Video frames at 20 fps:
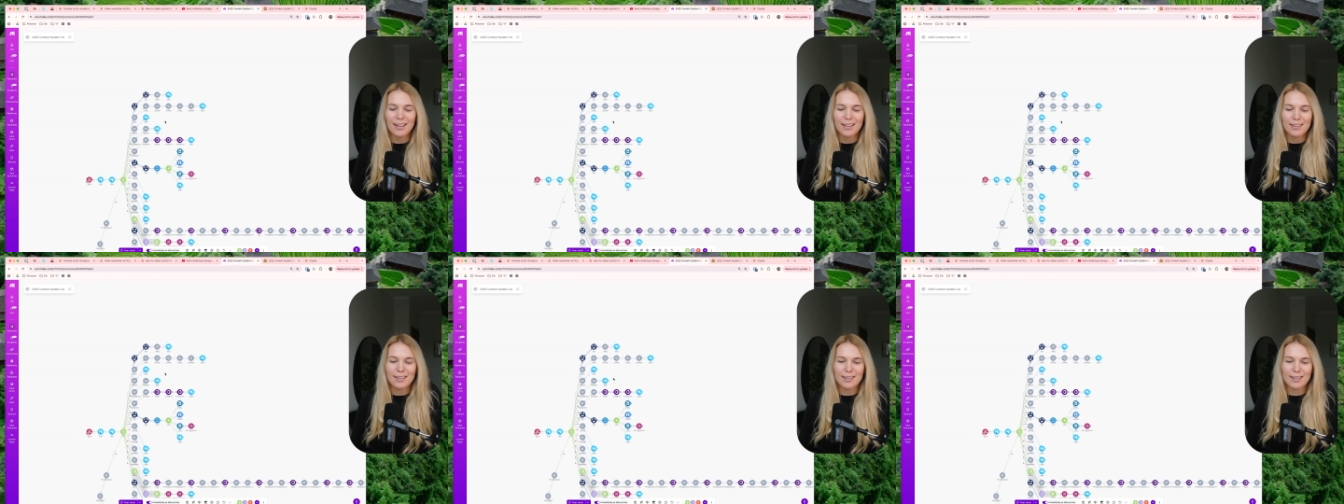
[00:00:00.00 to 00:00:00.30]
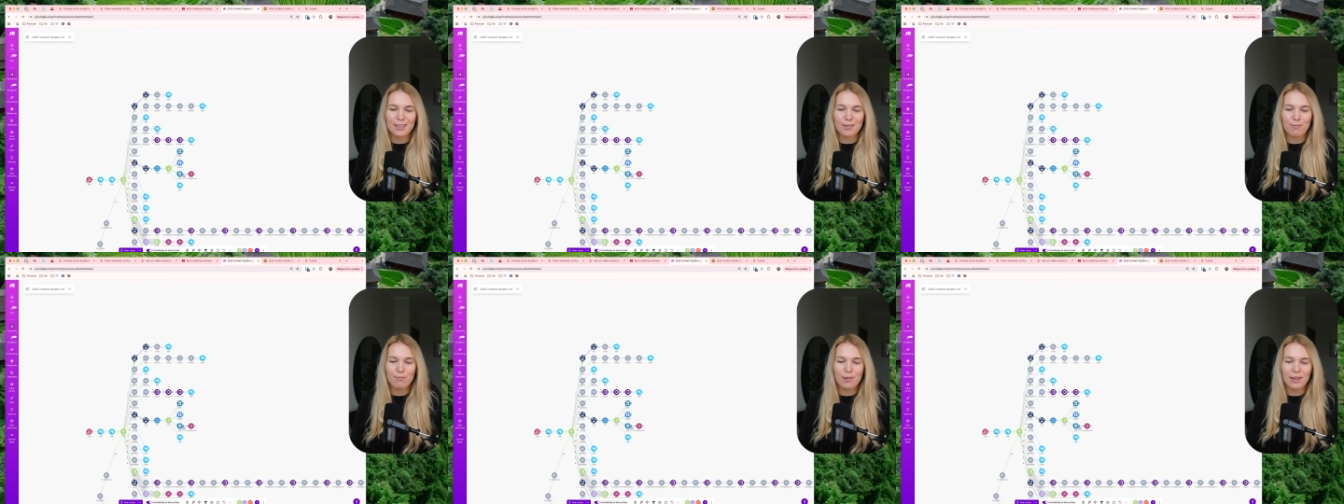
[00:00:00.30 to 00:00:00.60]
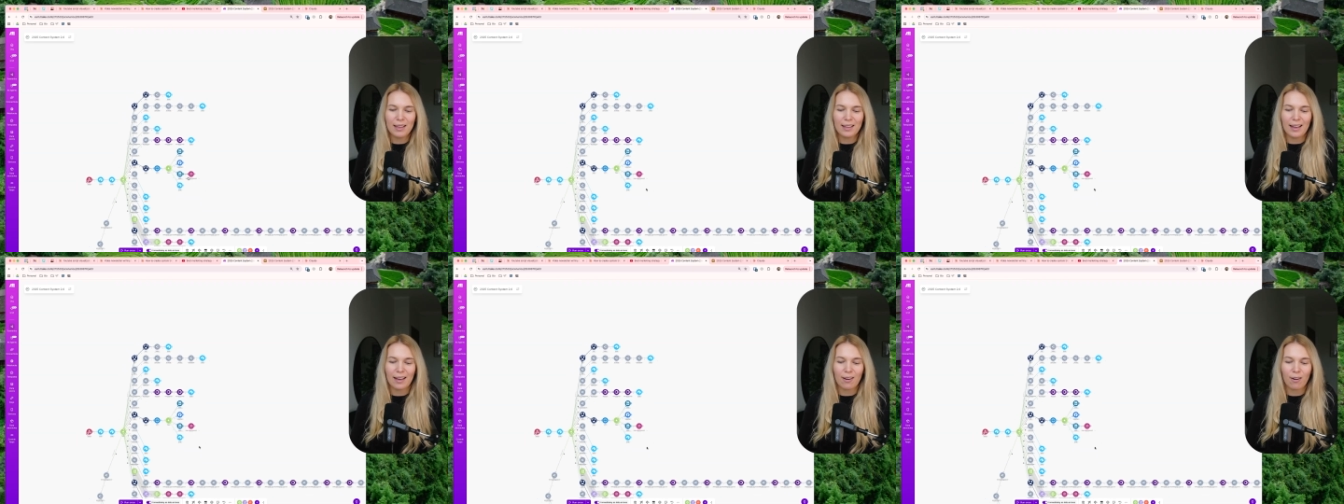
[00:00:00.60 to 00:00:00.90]
this
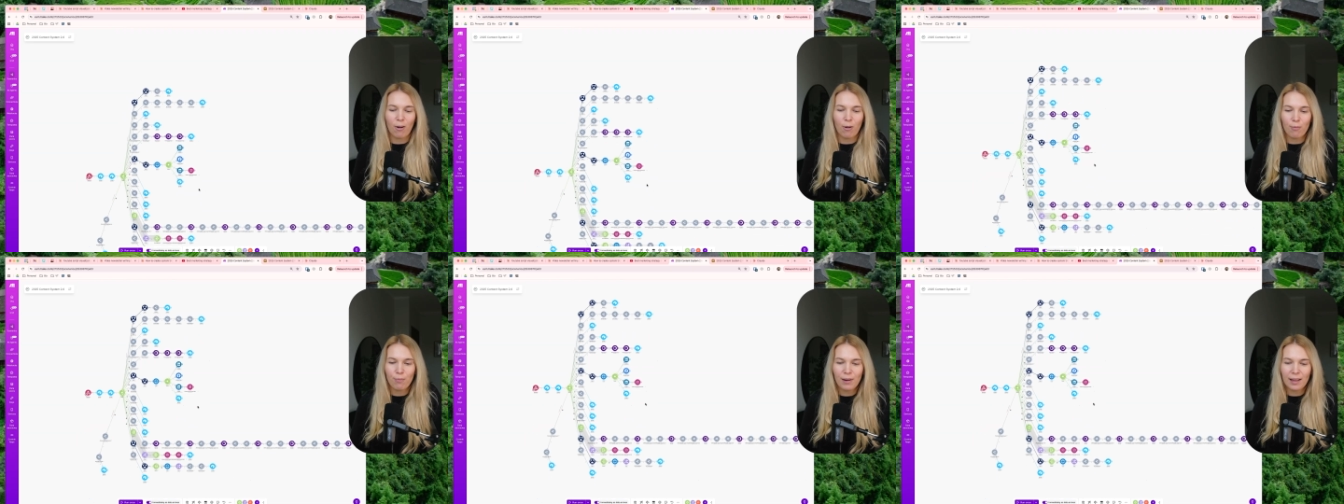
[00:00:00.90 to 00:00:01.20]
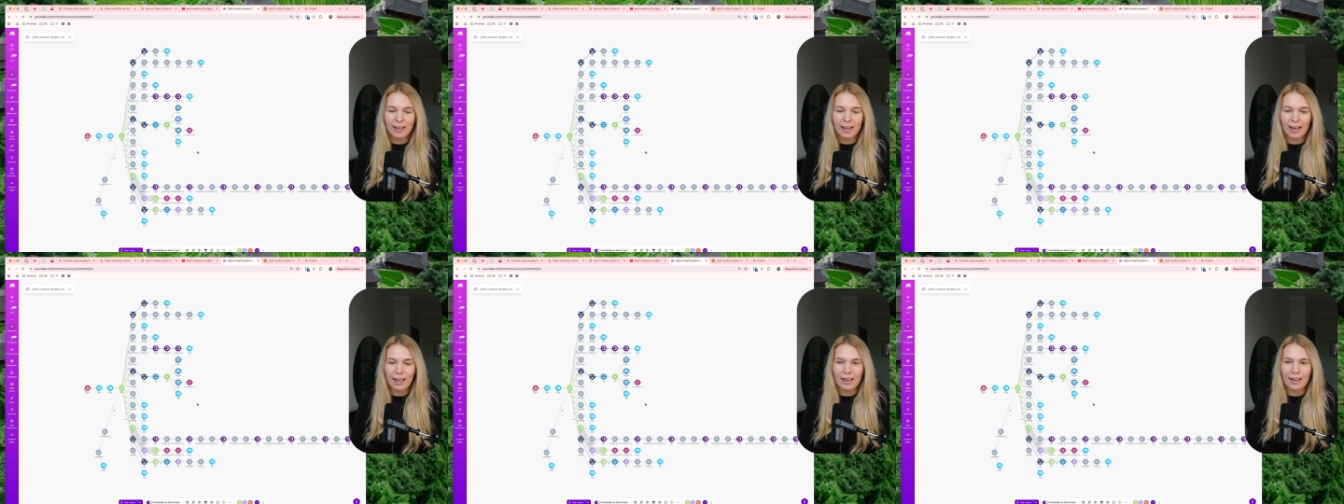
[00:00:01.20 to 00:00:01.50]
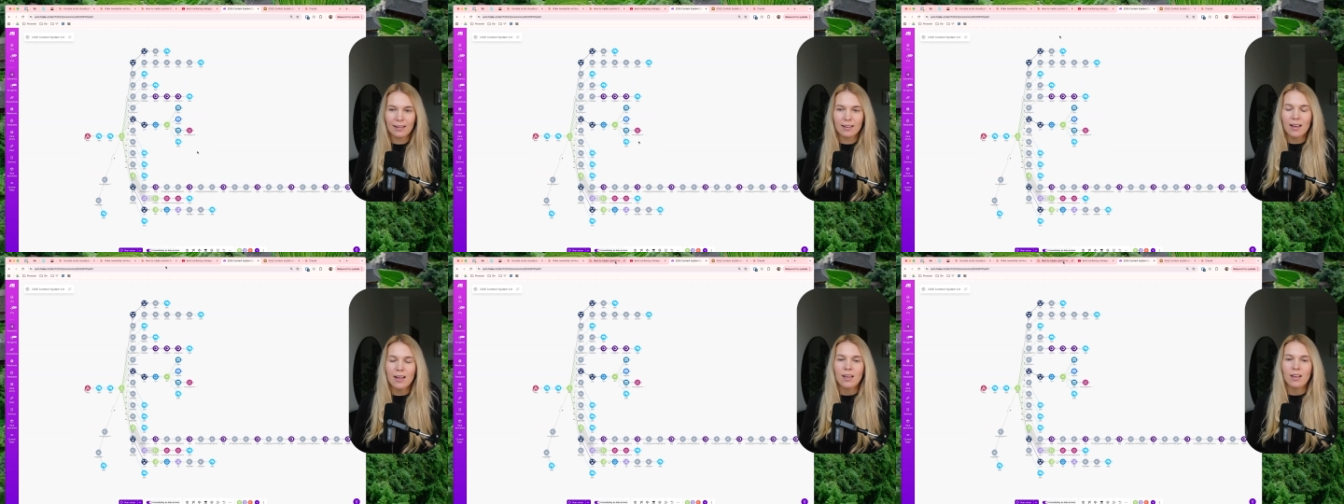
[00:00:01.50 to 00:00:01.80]
big and
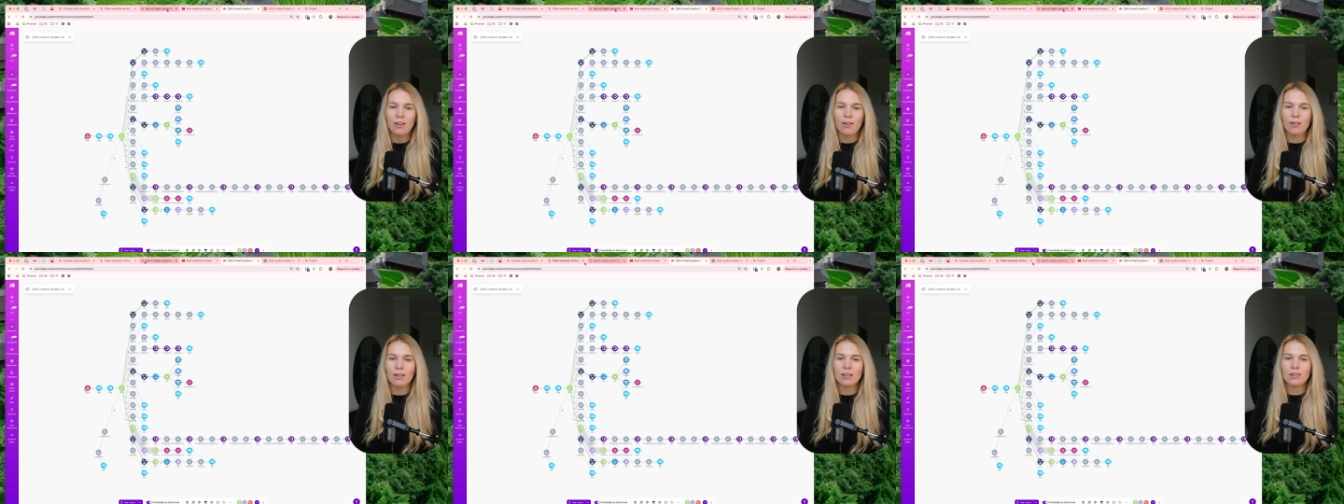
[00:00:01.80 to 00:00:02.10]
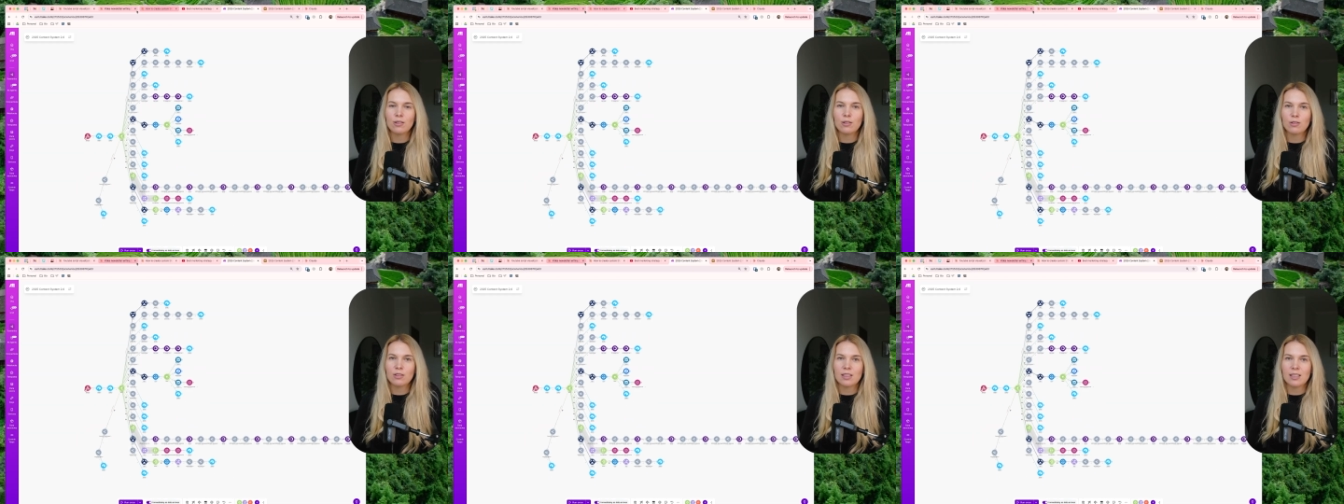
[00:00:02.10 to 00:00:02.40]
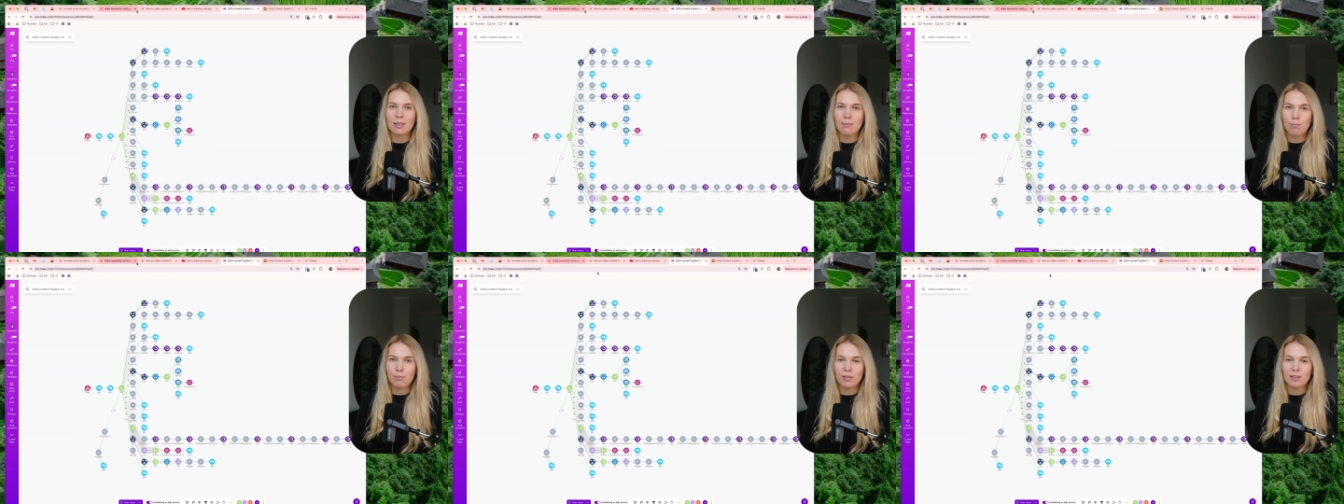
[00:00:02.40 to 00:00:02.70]
complicated. You can do
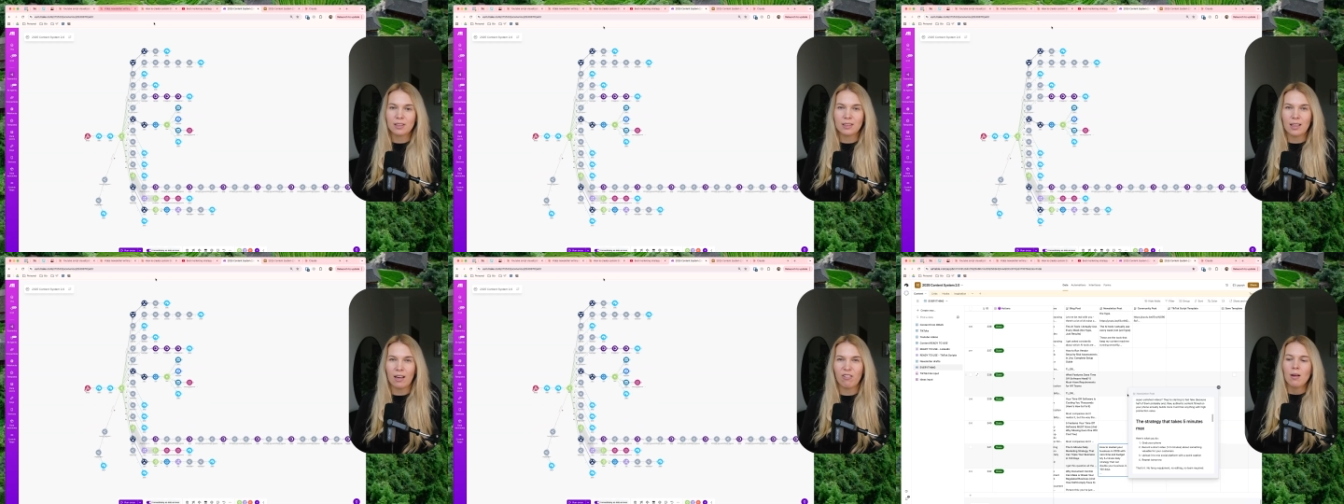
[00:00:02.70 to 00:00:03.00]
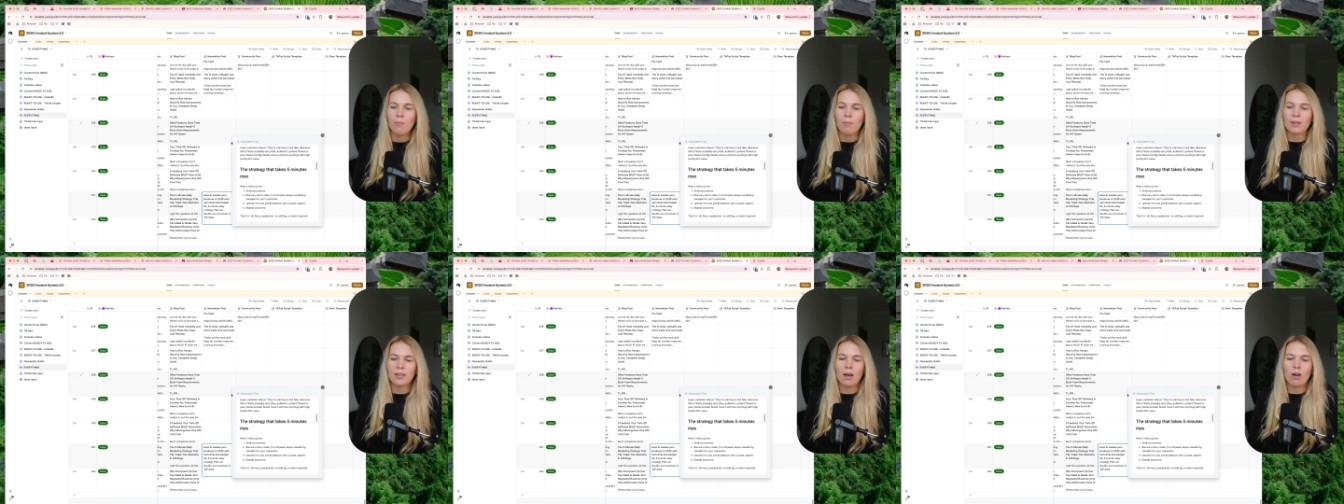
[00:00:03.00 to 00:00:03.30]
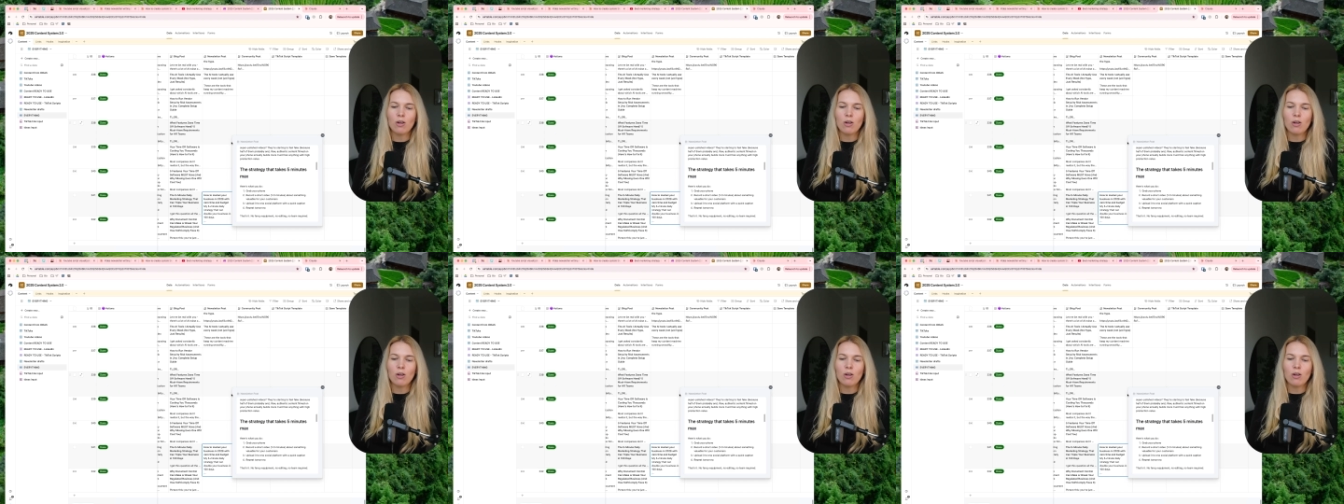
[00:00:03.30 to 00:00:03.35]
simple stuff, but the